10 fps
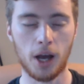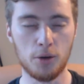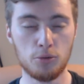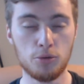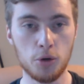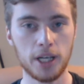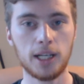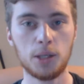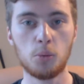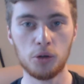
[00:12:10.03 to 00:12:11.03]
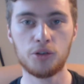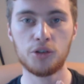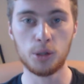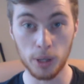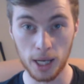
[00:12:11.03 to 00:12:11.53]
I really
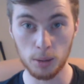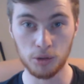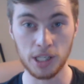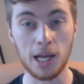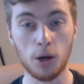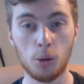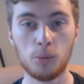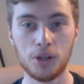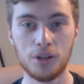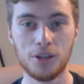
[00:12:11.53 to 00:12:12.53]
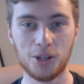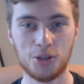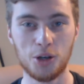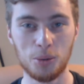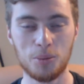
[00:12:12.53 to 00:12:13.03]
wanted to be able to get on with
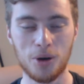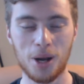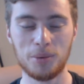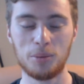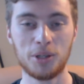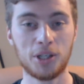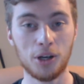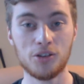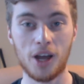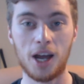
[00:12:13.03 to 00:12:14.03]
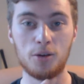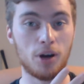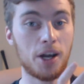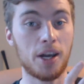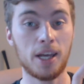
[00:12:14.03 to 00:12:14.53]
Adobe Premiere because I
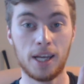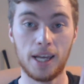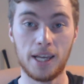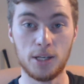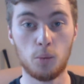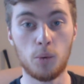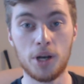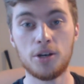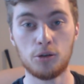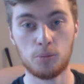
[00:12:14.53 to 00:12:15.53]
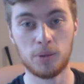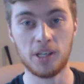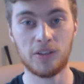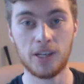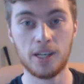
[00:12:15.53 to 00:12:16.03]
run a Windows
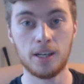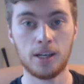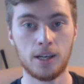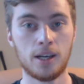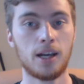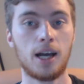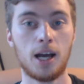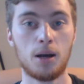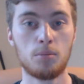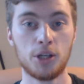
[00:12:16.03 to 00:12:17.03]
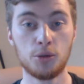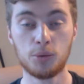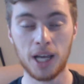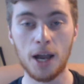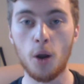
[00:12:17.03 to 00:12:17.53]
PC. You
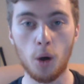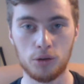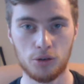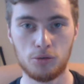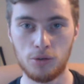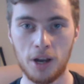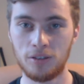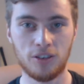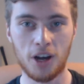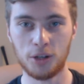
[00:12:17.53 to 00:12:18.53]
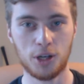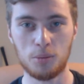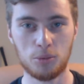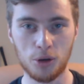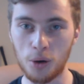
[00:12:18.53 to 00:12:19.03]
cannot run Final
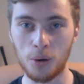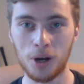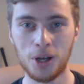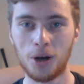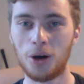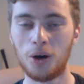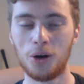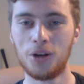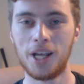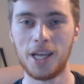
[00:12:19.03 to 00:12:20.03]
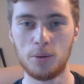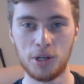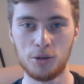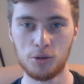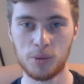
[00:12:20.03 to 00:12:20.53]
Cut Pro on a
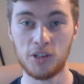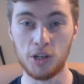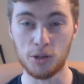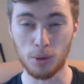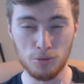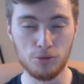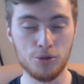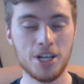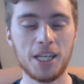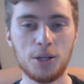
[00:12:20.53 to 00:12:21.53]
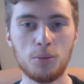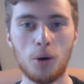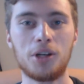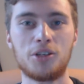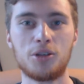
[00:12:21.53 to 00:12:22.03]
Windows PC, so I really
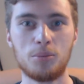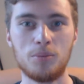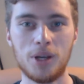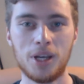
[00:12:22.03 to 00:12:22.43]
wanted to